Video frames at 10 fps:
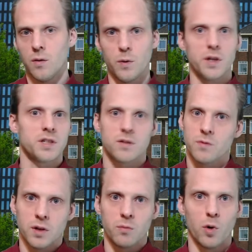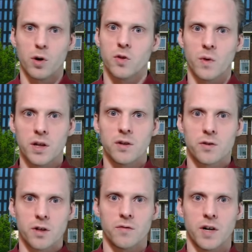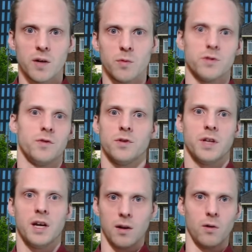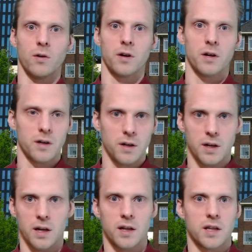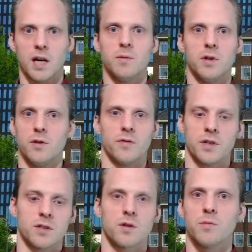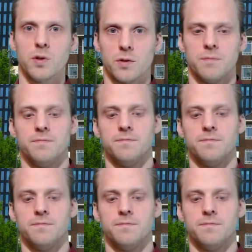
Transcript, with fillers: which with more than 20 or 30 variables will take longer than the time in the universe to compute.